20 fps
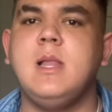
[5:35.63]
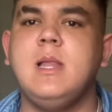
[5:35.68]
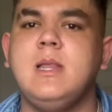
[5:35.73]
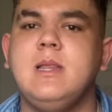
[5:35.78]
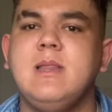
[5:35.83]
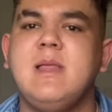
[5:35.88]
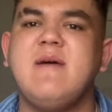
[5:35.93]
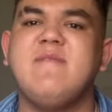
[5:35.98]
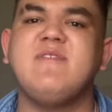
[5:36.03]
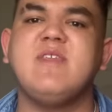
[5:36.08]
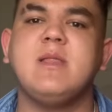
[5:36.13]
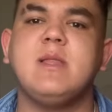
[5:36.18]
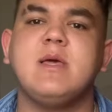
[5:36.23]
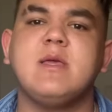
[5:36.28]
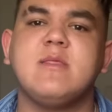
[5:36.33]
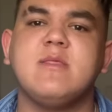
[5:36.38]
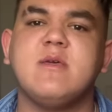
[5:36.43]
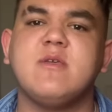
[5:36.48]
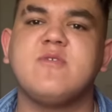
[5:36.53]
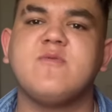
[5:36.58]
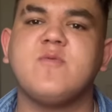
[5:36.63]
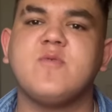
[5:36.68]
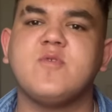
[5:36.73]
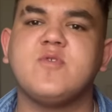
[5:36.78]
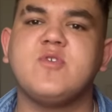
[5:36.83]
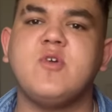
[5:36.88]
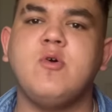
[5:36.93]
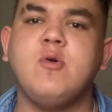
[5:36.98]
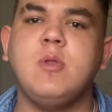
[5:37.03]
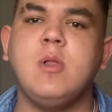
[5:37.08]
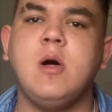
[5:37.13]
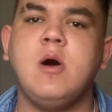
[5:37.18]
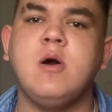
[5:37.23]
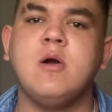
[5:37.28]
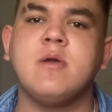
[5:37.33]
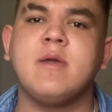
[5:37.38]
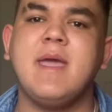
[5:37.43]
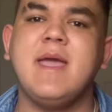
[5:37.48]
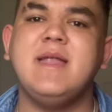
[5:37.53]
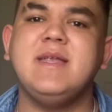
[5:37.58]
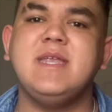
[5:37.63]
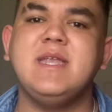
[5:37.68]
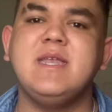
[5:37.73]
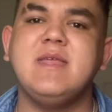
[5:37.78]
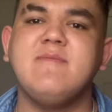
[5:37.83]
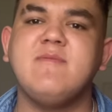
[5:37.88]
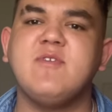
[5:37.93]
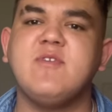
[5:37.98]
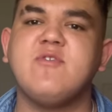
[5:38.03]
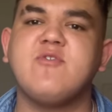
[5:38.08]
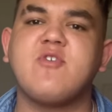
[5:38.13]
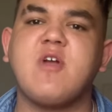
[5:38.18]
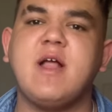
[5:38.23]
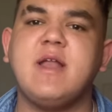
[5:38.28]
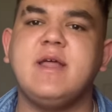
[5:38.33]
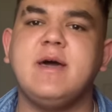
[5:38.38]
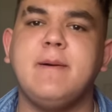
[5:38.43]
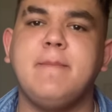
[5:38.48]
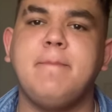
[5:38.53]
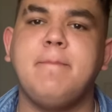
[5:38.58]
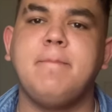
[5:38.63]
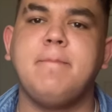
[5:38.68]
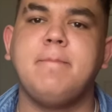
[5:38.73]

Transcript: left it like this for so long and didn't even try to